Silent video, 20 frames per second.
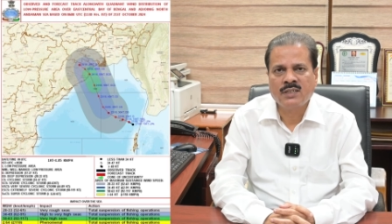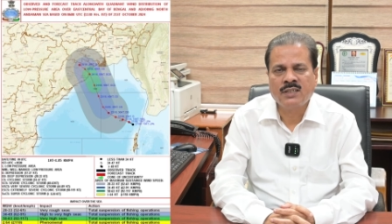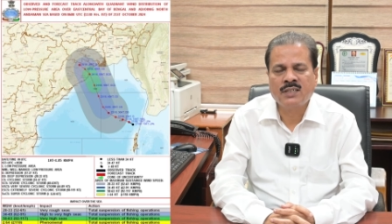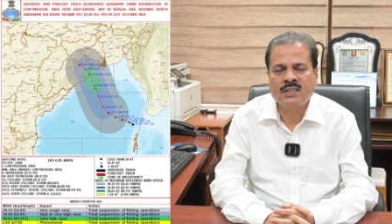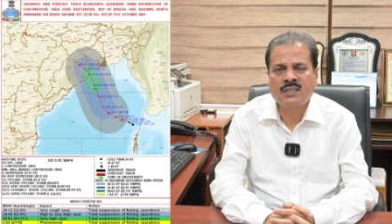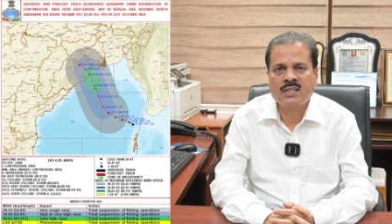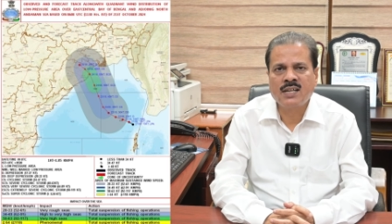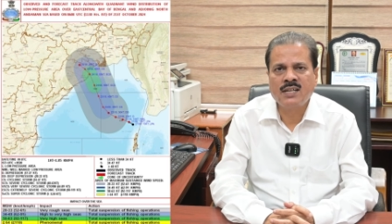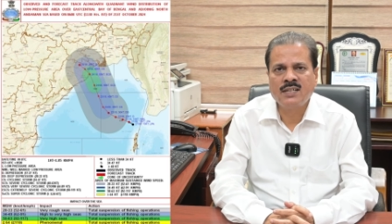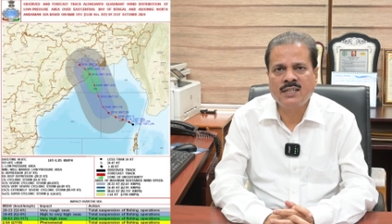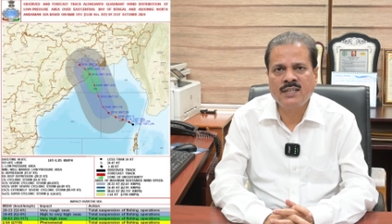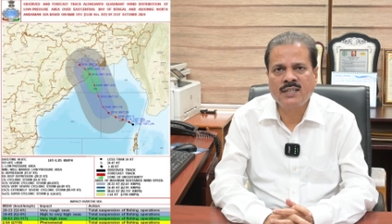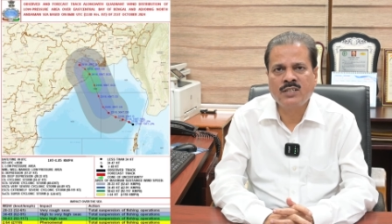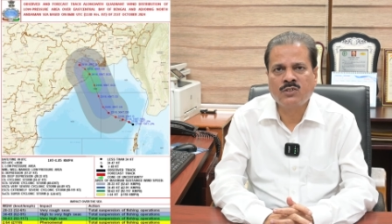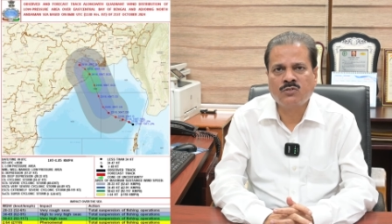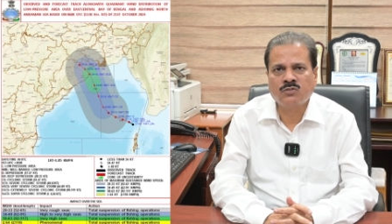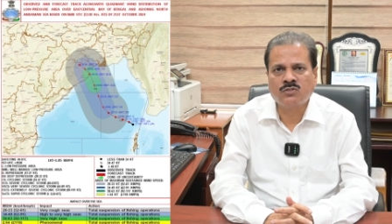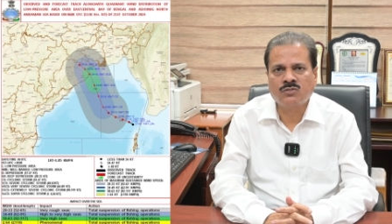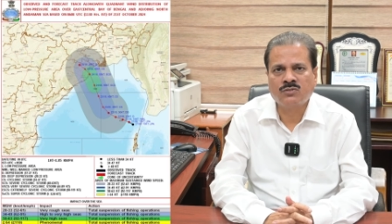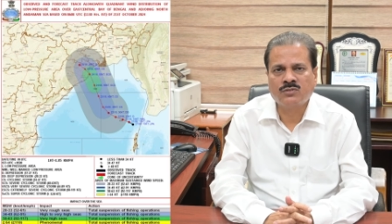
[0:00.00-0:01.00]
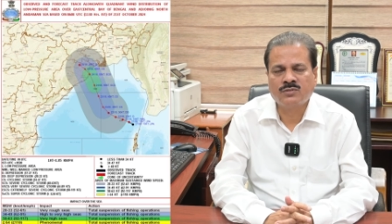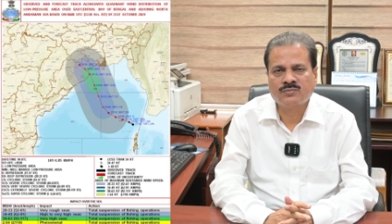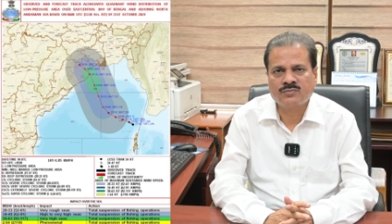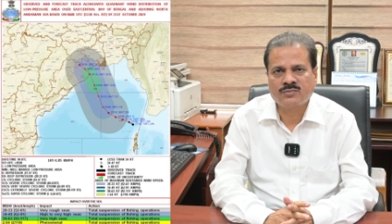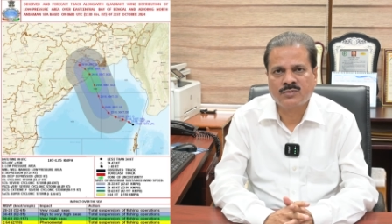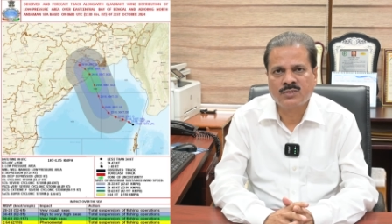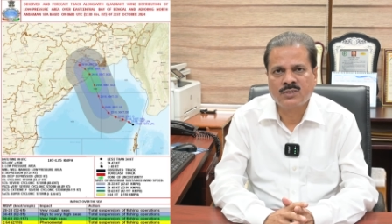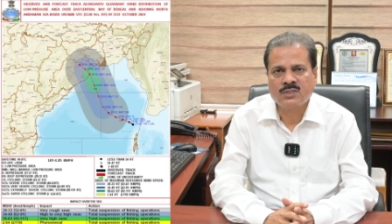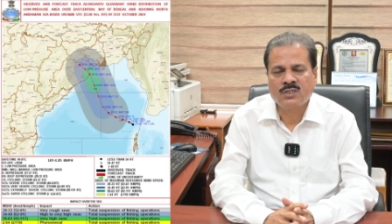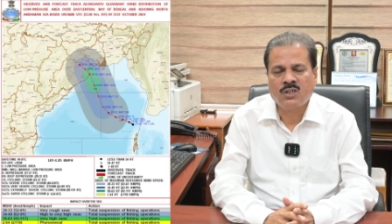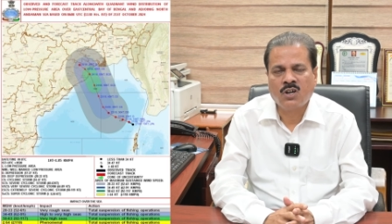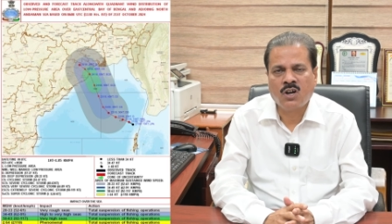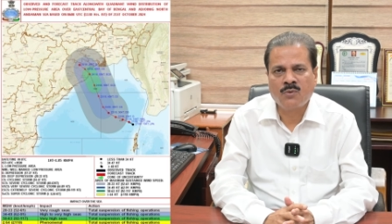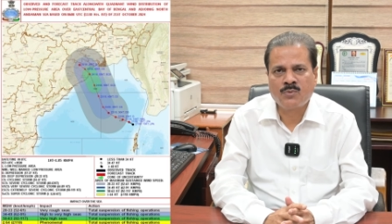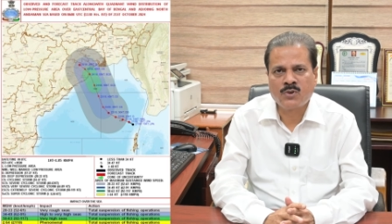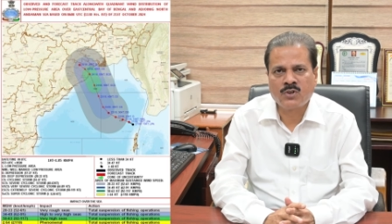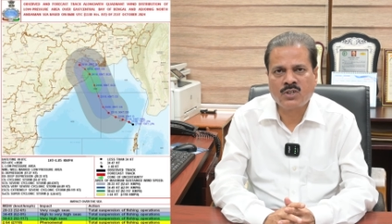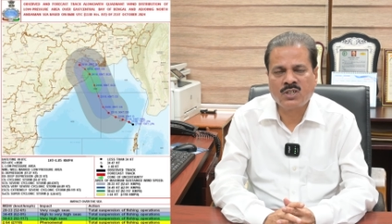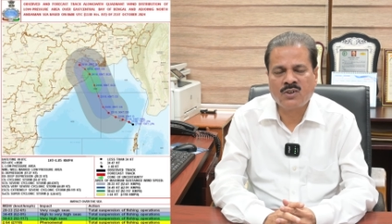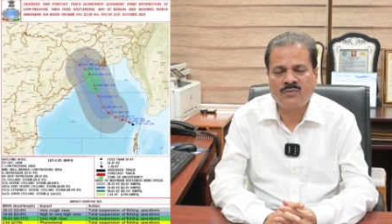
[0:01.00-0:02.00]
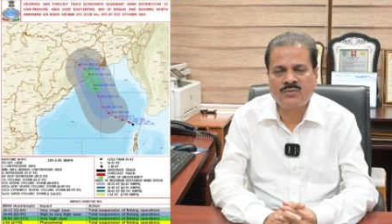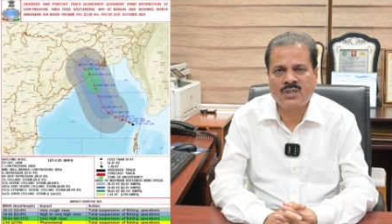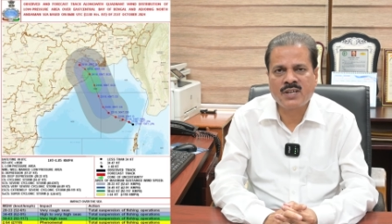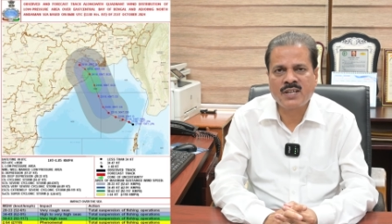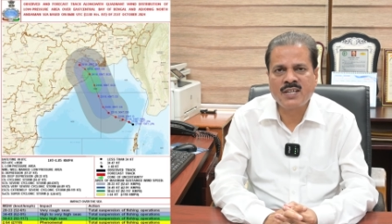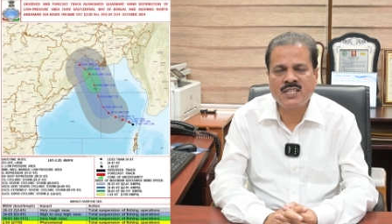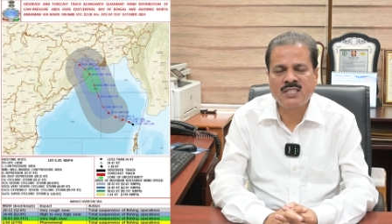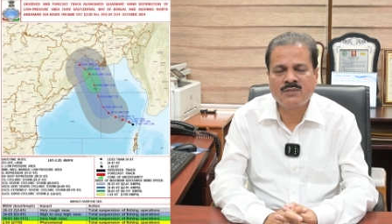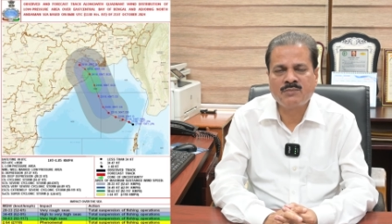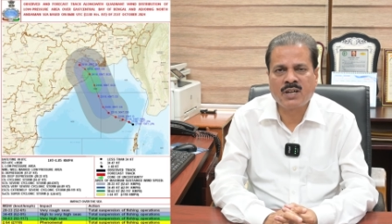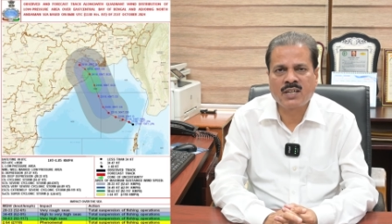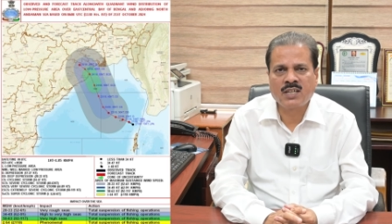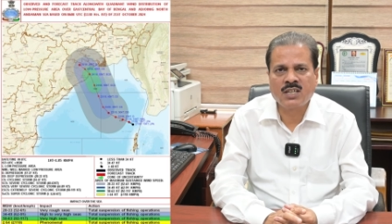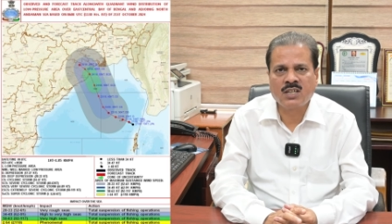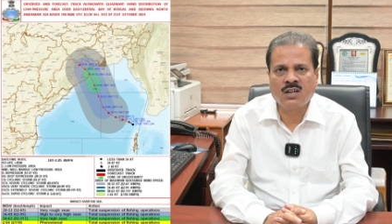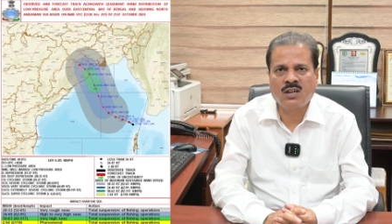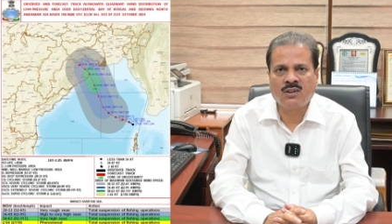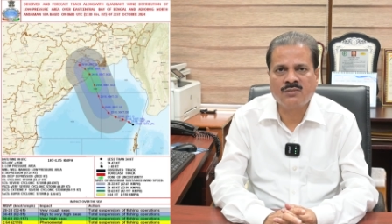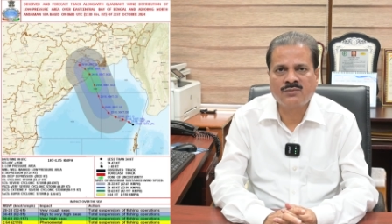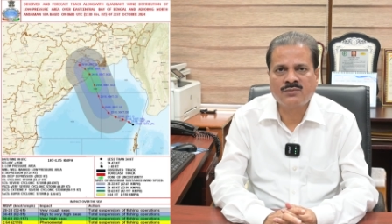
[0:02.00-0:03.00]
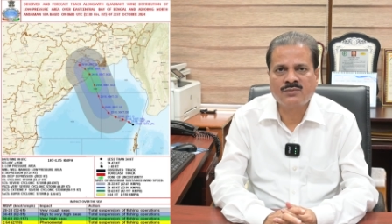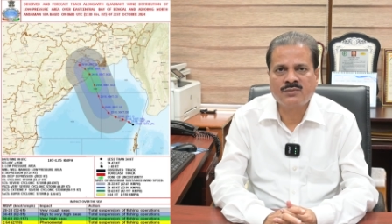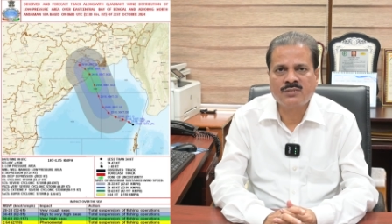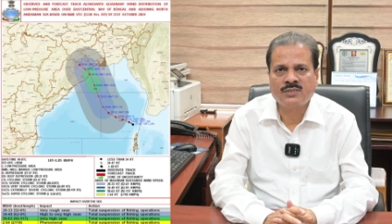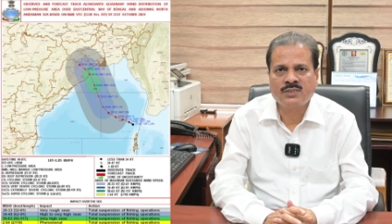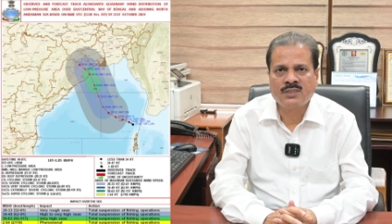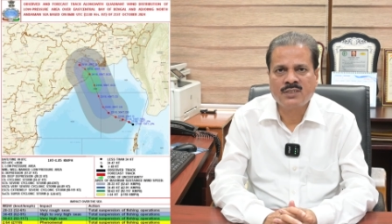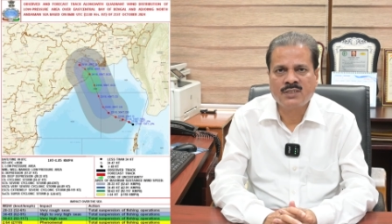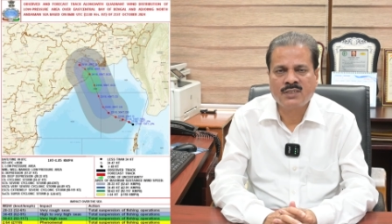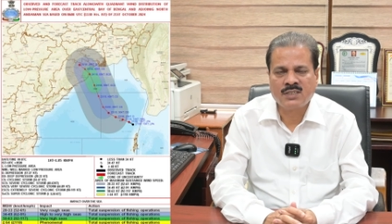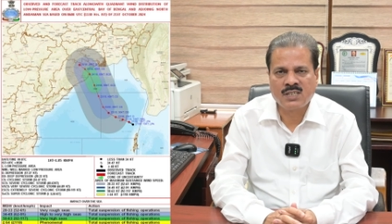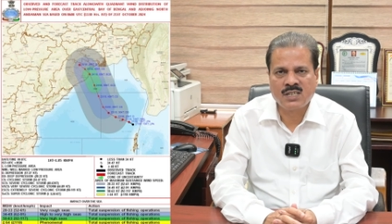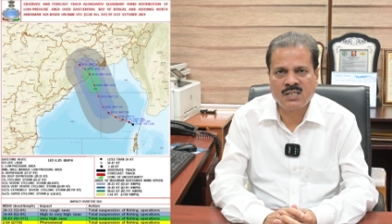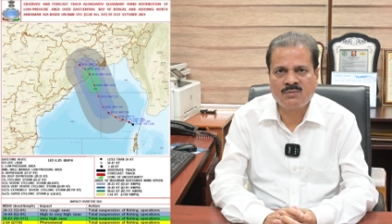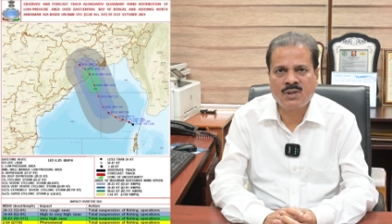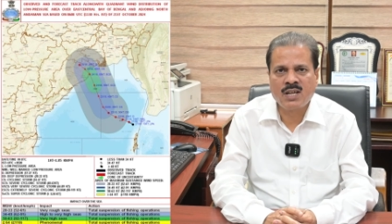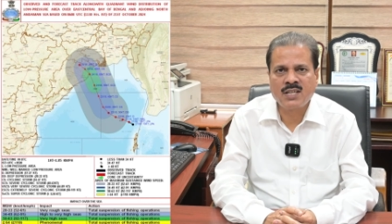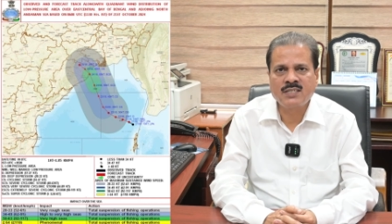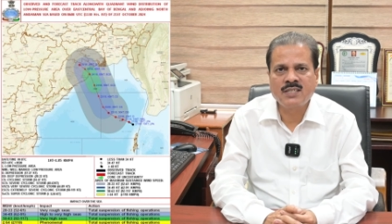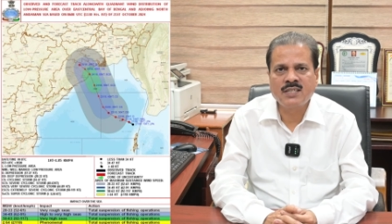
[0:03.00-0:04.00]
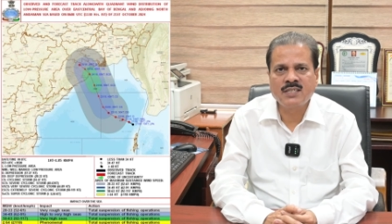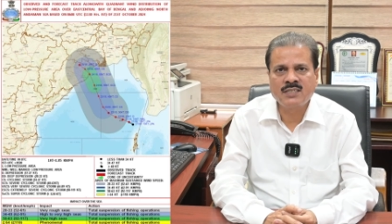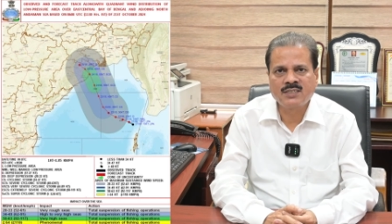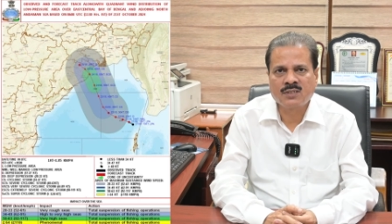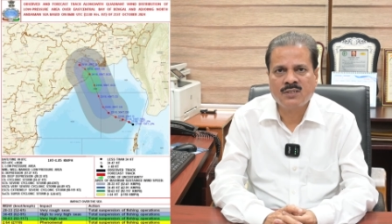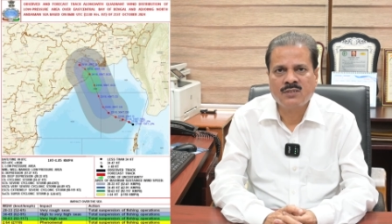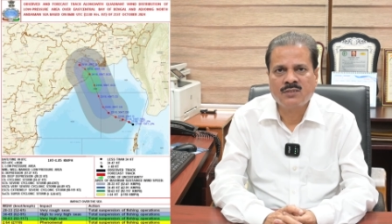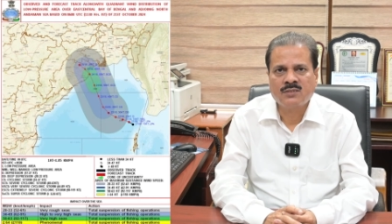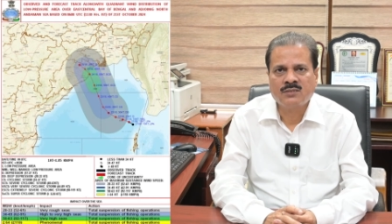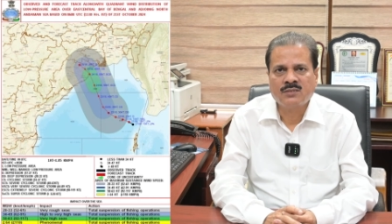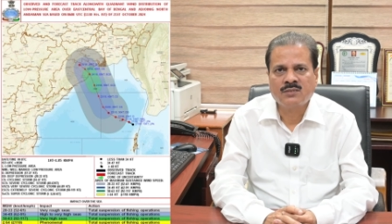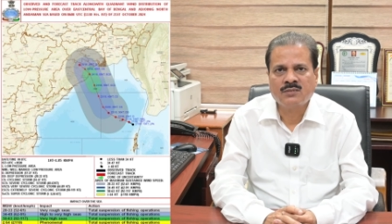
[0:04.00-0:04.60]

It can lead to uprooting of trees, breaking off tree branches,